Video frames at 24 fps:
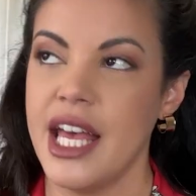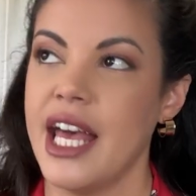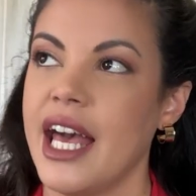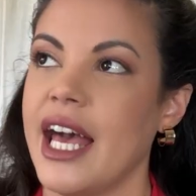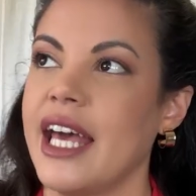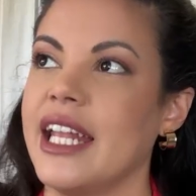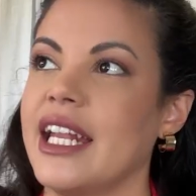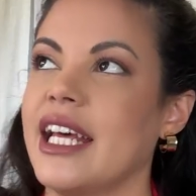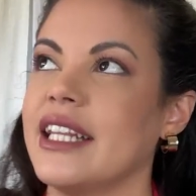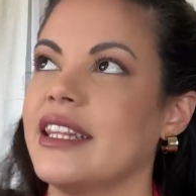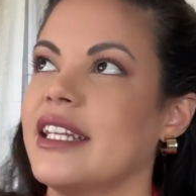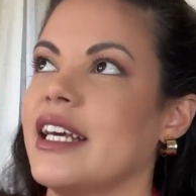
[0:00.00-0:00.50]

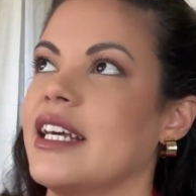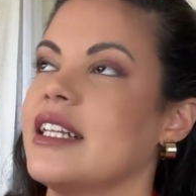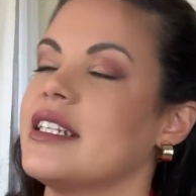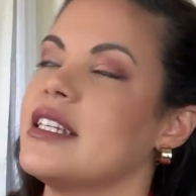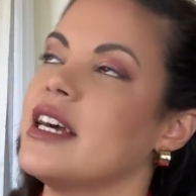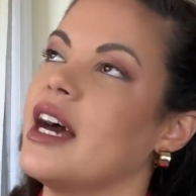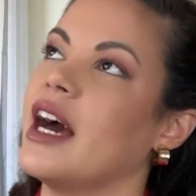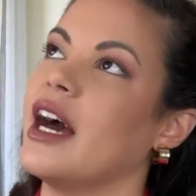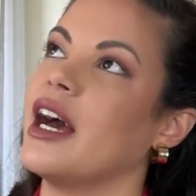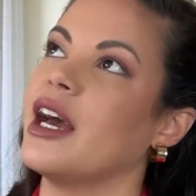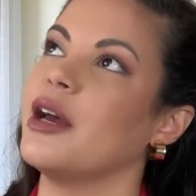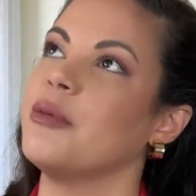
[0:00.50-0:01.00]
And at that
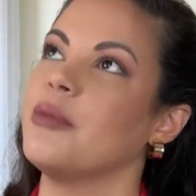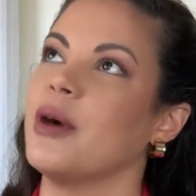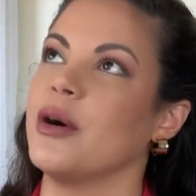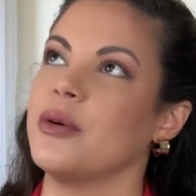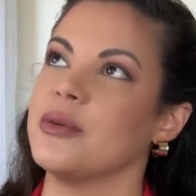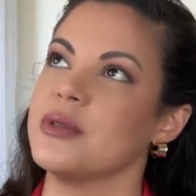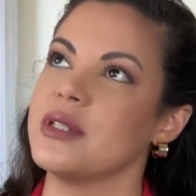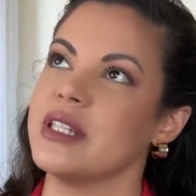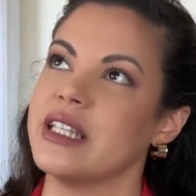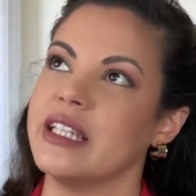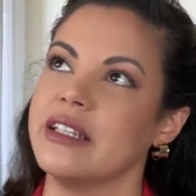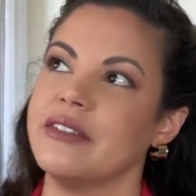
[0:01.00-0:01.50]
time, I
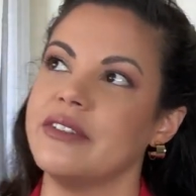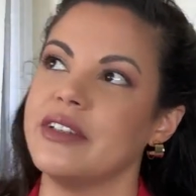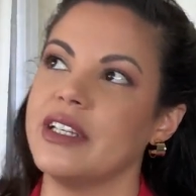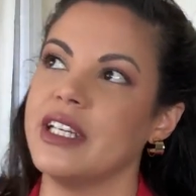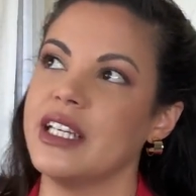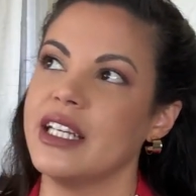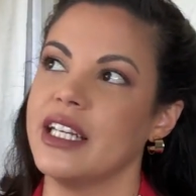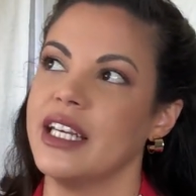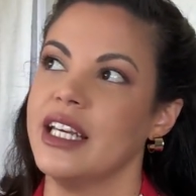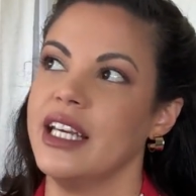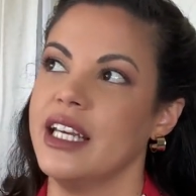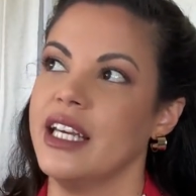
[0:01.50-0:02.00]
was
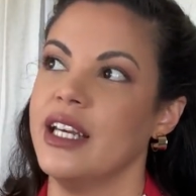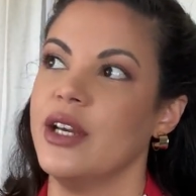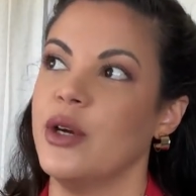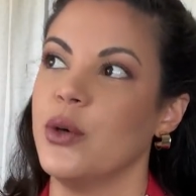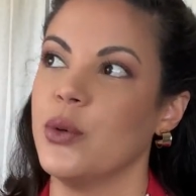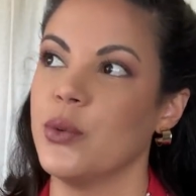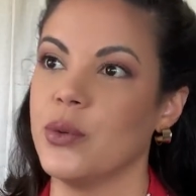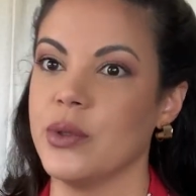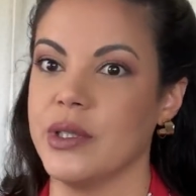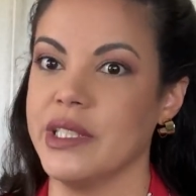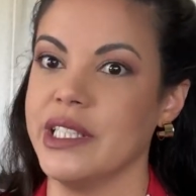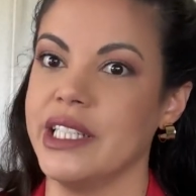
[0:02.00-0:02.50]
living
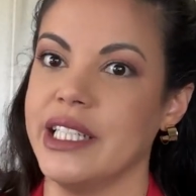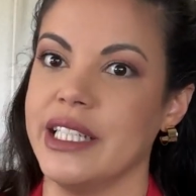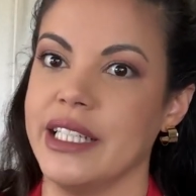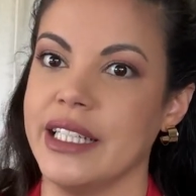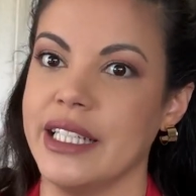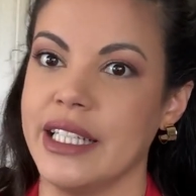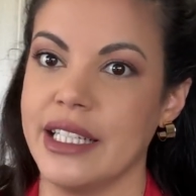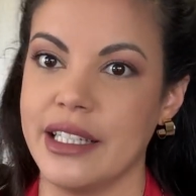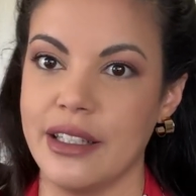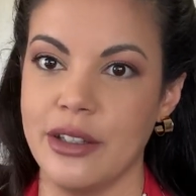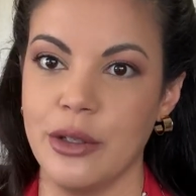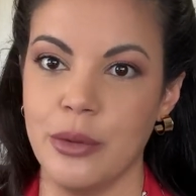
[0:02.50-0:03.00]
really
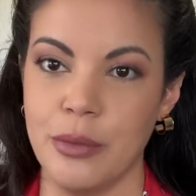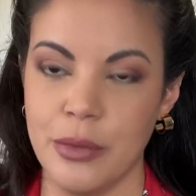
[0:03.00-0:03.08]
like in the